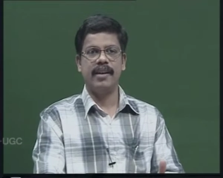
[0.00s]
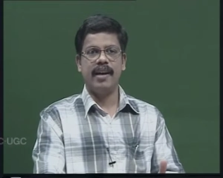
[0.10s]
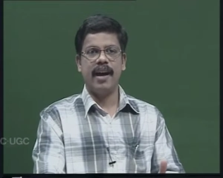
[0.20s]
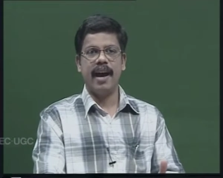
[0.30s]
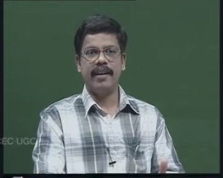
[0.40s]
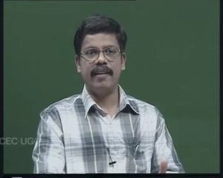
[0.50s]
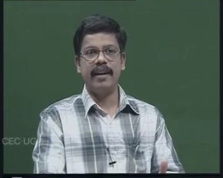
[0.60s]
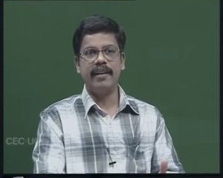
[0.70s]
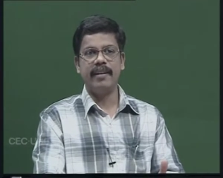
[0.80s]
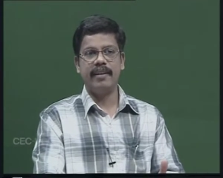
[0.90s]
and
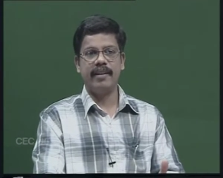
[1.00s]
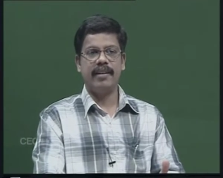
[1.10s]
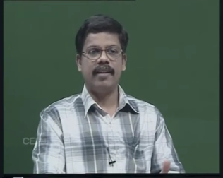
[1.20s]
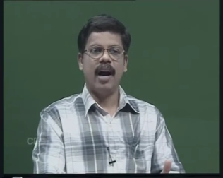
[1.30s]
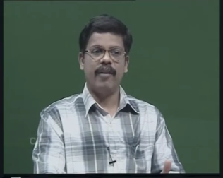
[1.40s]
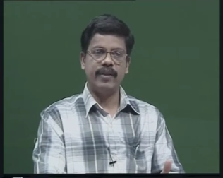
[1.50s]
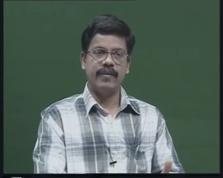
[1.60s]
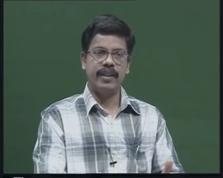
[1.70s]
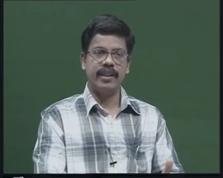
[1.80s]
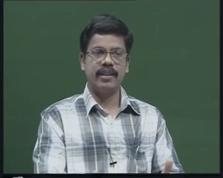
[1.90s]
then
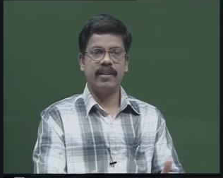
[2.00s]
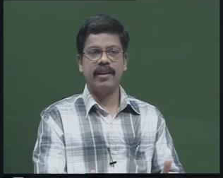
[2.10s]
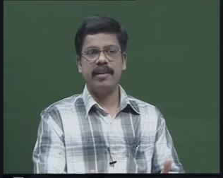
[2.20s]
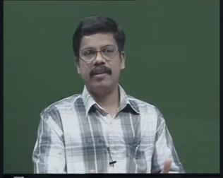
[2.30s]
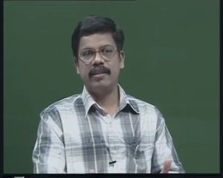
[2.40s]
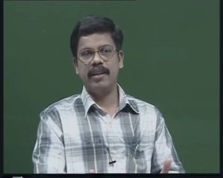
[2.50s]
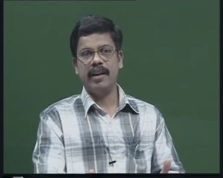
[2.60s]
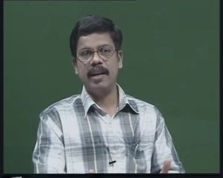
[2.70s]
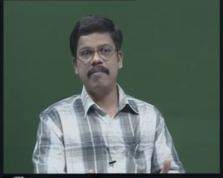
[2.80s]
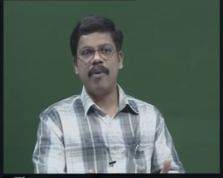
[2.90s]
afterwards the
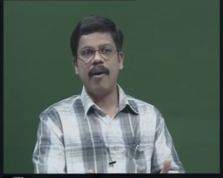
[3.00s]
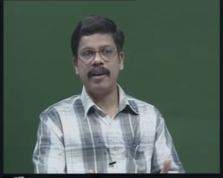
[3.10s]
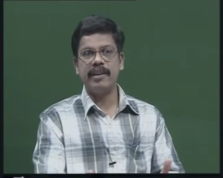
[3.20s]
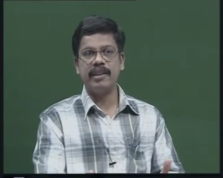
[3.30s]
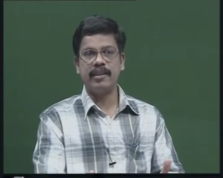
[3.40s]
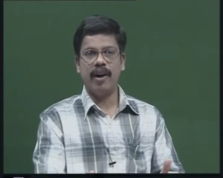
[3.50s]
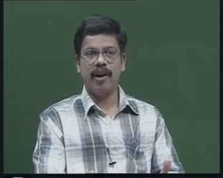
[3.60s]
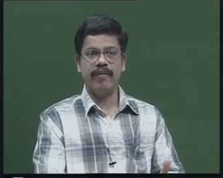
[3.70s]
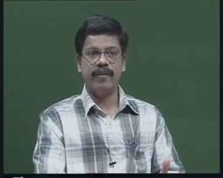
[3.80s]
importance of